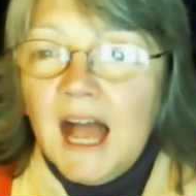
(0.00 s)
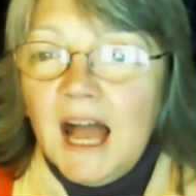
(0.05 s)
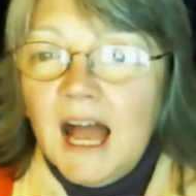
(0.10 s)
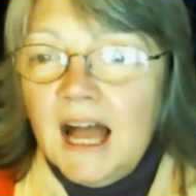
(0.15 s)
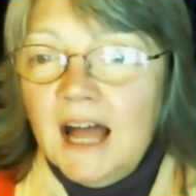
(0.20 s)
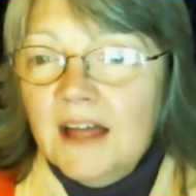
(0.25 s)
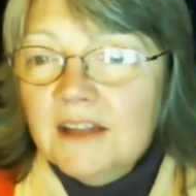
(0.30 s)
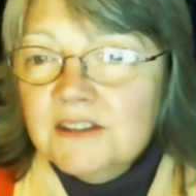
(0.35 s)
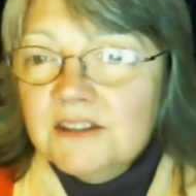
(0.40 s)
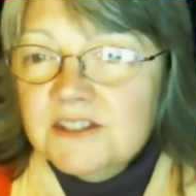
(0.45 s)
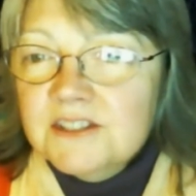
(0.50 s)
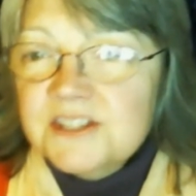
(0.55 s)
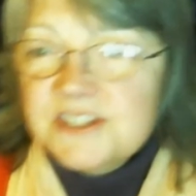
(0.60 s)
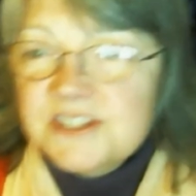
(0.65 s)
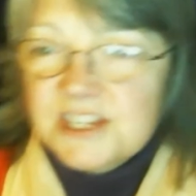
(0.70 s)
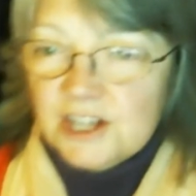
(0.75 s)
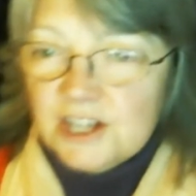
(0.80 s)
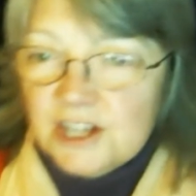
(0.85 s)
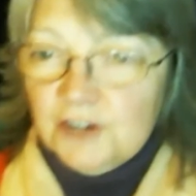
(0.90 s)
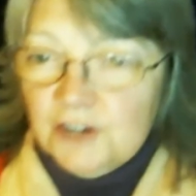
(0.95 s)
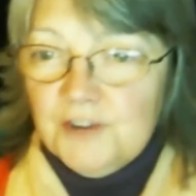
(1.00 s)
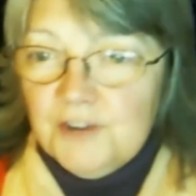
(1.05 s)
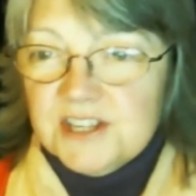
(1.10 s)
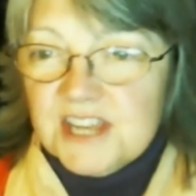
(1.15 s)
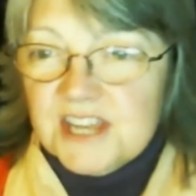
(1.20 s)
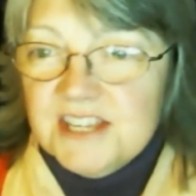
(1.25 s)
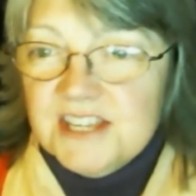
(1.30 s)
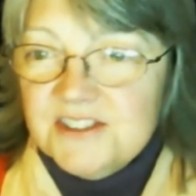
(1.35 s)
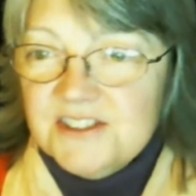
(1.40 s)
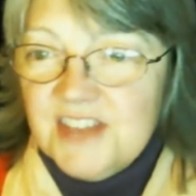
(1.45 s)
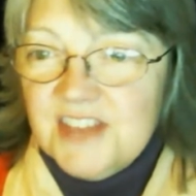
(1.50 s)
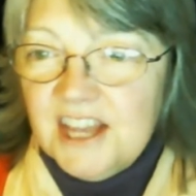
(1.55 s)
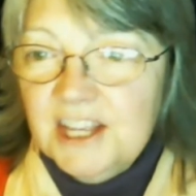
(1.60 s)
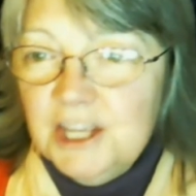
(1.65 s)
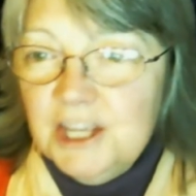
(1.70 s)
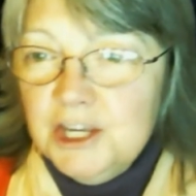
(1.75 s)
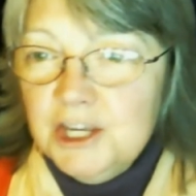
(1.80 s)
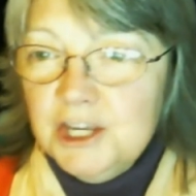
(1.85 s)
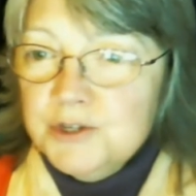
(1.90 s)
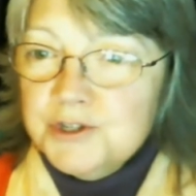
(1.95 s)
And Sylvia says, thank
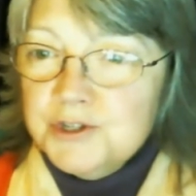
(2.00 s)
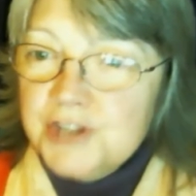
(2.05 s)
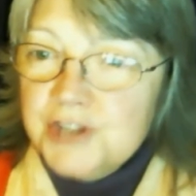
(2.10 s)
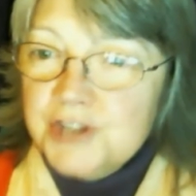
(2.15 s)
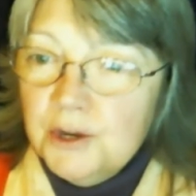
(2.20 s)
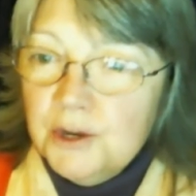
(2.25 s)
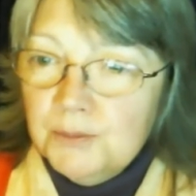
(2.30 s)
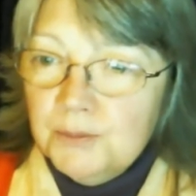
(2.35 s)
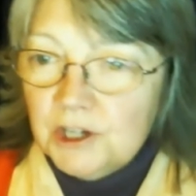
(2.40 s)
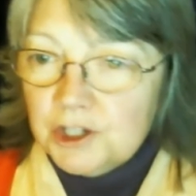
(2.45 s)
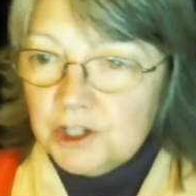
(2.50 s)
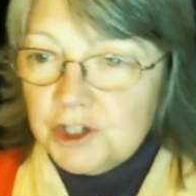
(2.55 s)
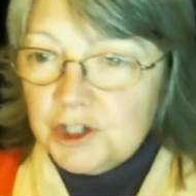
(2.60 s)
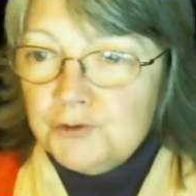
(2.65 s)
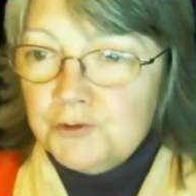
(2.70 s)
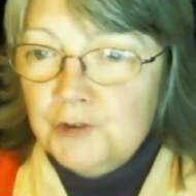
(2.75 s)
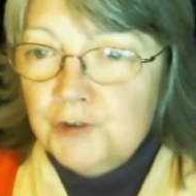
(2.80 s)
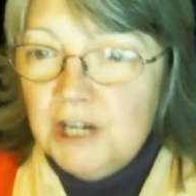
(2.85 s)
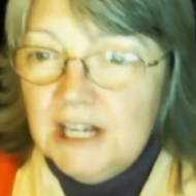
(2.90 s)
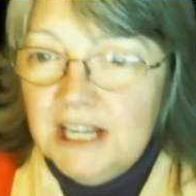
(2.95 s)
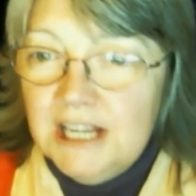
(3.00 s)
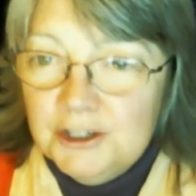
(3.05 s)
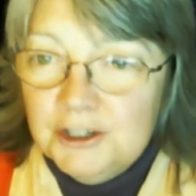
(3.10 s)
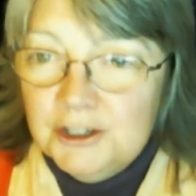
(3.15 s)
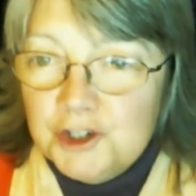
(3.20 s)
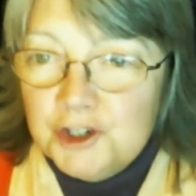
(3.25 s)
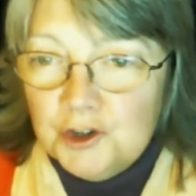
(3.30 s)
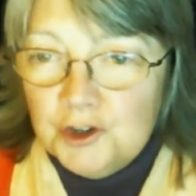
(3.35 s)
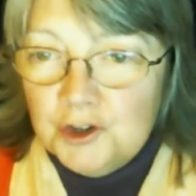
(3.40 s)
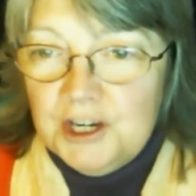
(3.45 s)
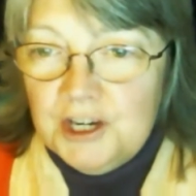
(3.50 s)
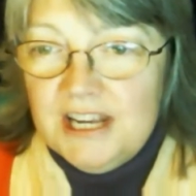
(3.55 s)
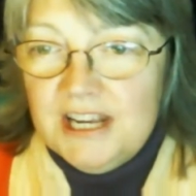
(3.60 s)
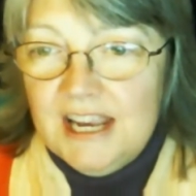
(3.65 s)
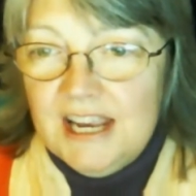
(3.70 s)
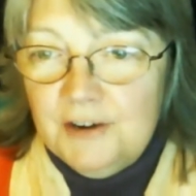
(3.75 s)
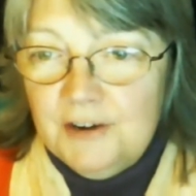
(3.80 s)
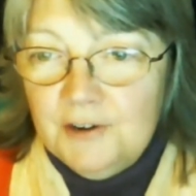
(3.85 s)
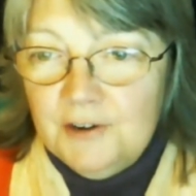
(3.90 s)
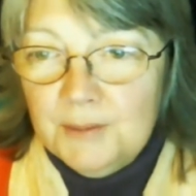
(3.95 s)
you so much. Really enjoyed
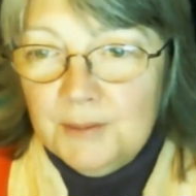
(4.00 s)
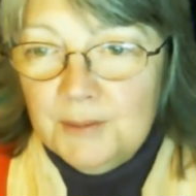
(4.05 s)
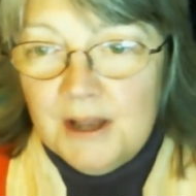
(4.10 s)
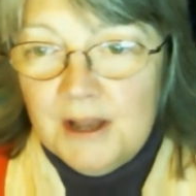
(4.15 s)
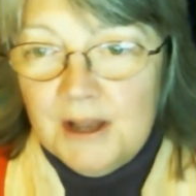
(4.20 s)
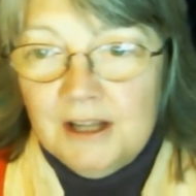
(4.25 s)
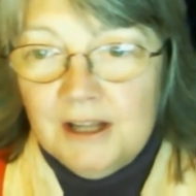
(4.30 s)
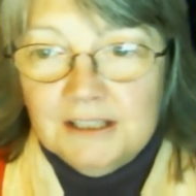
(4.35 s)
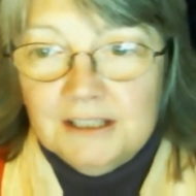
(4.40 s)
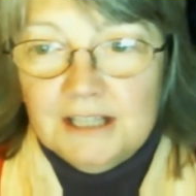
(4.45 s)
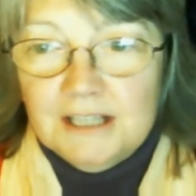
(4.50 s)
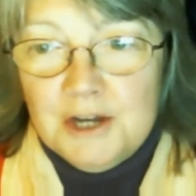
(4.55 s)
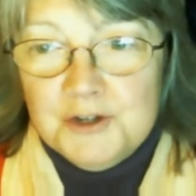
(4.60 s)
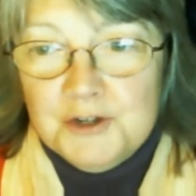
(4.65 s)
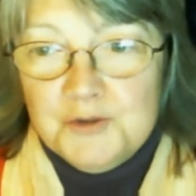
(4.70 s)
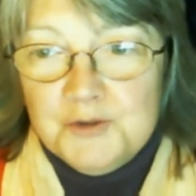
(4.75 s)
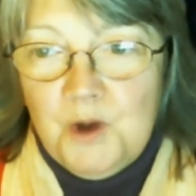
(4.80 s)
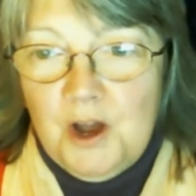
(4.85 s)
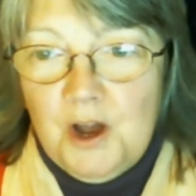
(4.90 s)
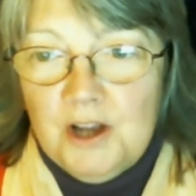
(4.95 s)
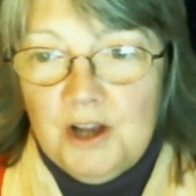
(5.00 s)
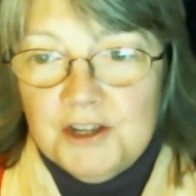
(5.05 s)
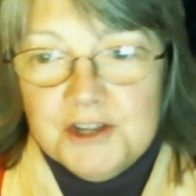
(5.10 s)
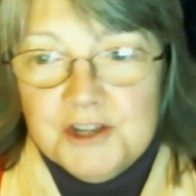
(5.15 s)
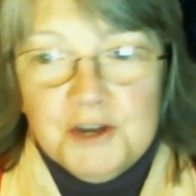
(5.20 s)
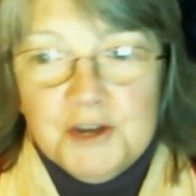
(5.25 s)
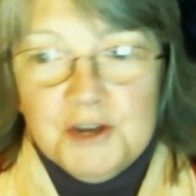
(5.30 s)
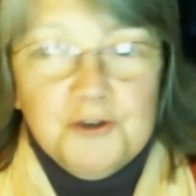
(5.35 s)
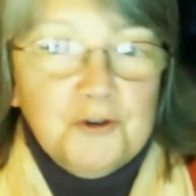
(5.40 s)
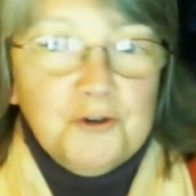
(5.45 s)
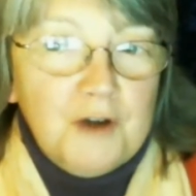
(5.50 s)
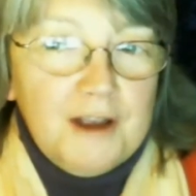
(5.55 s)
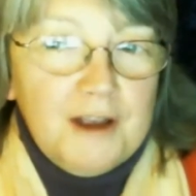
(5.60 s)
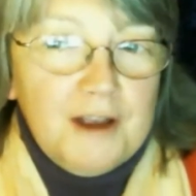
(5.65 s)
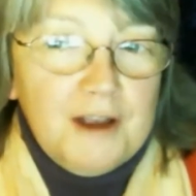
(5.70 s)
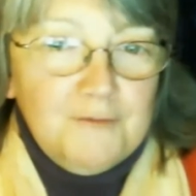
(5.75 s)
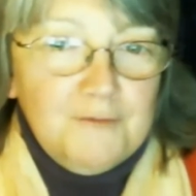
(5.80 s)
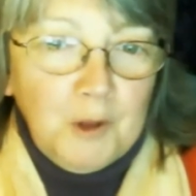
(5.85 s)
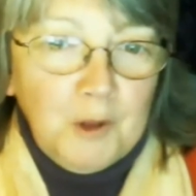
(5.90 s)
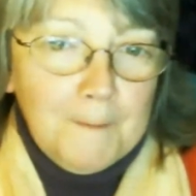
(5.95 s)
hearing about Ildiko's work. So
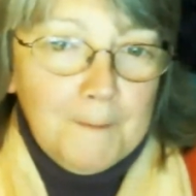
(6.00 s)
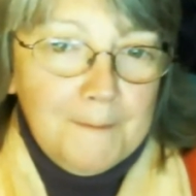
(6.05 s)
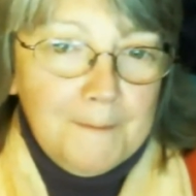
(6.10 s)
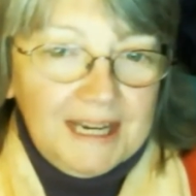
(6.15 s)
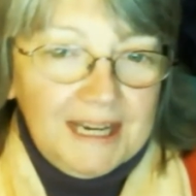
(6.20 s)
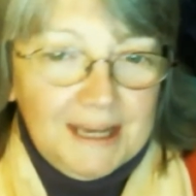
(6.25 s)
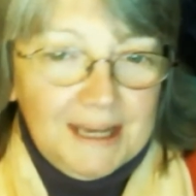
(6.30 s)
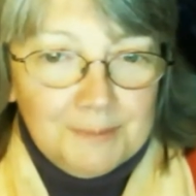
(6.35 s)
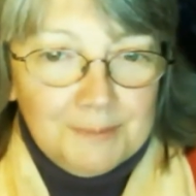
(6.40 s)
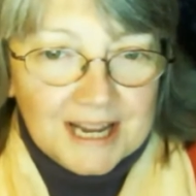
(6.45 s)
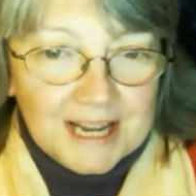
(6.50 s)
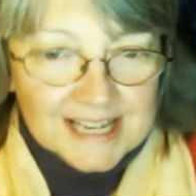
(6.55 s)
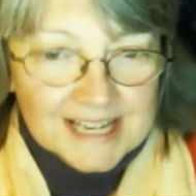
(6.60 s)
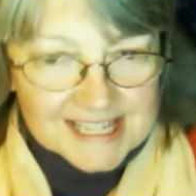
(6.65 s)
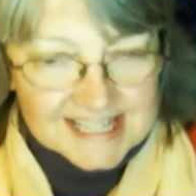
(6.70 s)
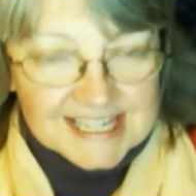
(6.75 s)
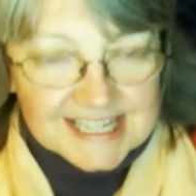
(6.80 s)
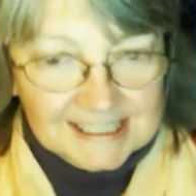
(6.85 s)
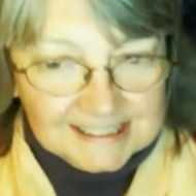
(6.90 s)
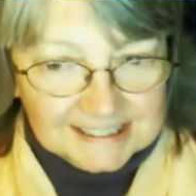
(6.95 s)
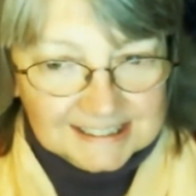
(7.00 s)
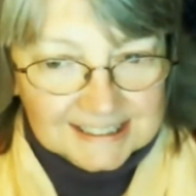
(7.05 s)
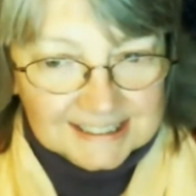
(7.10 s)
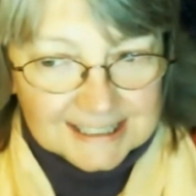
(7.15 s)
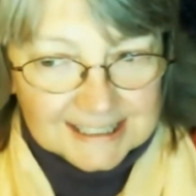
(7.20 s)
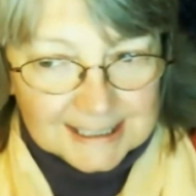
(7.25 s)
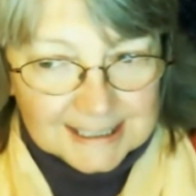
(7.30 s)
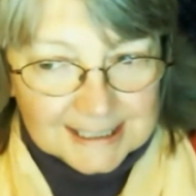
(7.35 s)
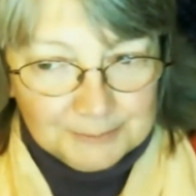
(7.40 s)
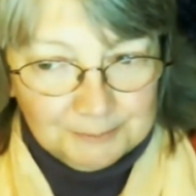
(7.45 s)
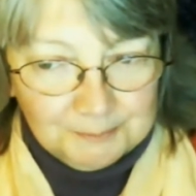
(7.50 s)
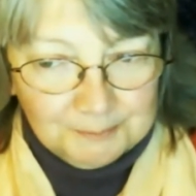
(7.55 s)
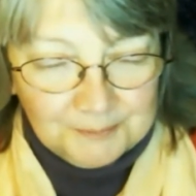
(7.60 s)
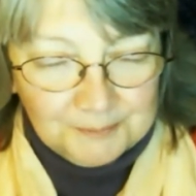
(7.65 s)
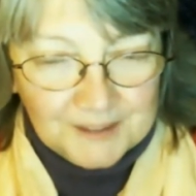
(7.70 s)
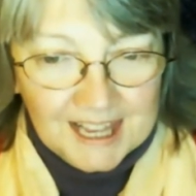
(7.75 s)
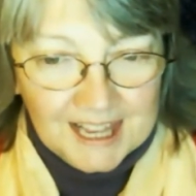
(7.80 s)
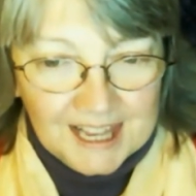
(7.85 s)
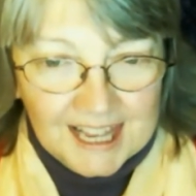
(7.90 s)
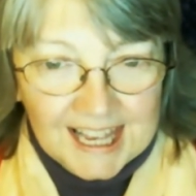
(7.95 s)
grateful. Many blessings.
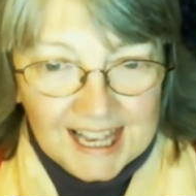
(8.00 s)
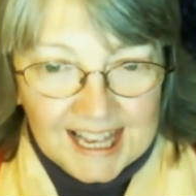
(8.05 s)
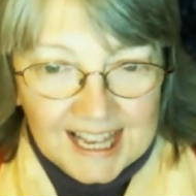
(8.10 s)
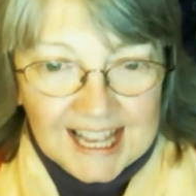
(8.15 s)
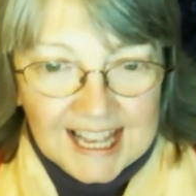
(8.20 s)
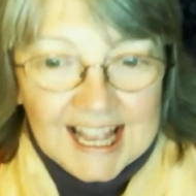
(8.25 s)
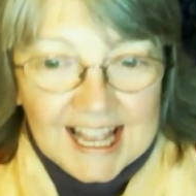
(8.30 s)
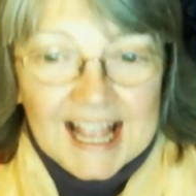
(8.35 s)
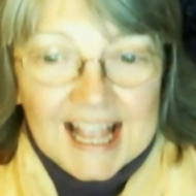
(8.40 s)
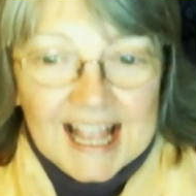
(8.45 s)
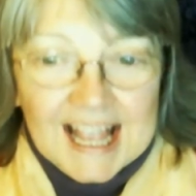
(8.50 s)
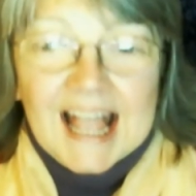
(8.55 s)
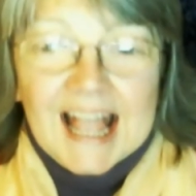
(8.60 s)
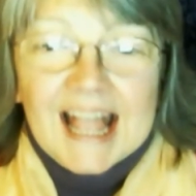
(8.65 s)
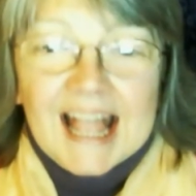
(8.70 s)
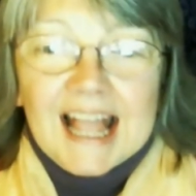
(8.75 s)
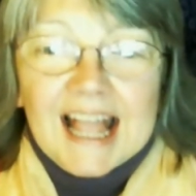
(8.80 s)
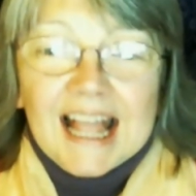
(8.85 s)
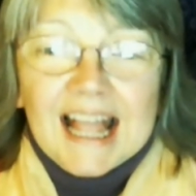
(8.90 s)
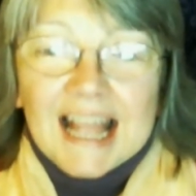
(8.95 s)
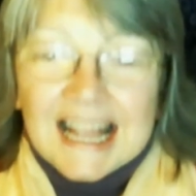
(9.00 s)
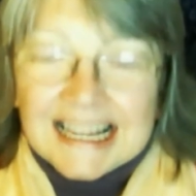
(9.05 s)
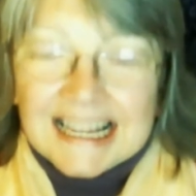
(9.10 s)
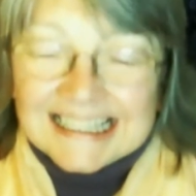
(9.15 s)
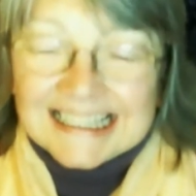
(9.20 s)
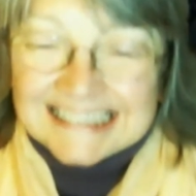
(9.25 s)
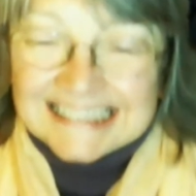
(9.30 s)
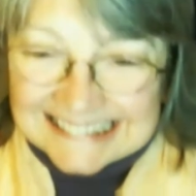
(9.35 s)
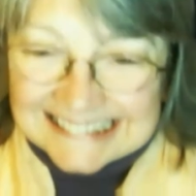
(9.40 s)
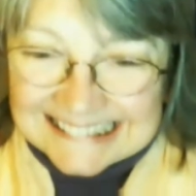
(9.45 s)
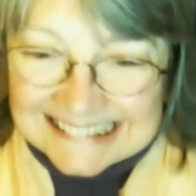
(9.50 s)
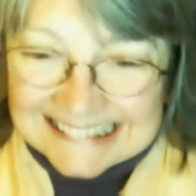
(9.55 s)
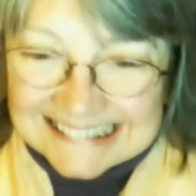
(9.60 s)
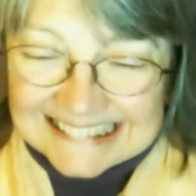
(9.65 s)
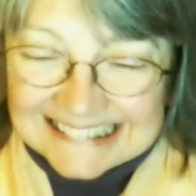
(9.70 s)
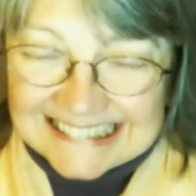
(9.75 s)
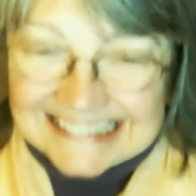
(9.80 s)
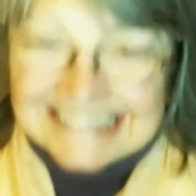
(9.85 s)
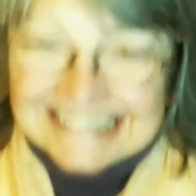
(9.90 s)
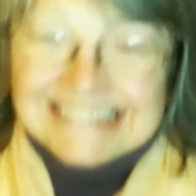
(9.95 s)
Oh, bless you, Sylvia. Blessings to
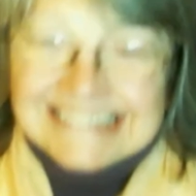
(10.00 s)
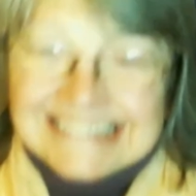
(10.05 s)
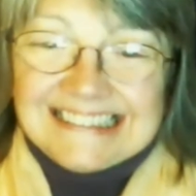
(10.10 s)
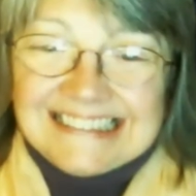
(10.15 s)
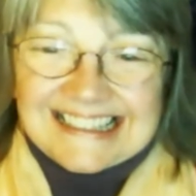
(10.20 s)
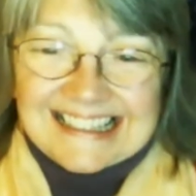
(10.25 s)
you too.